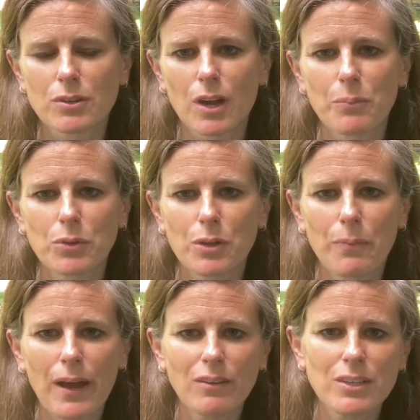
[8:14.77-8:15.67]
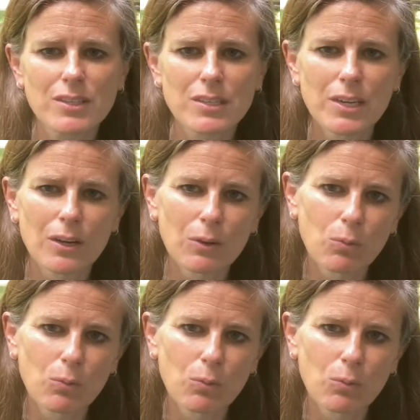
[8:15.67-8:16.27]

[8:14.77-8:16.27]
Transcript: a couple of pallets here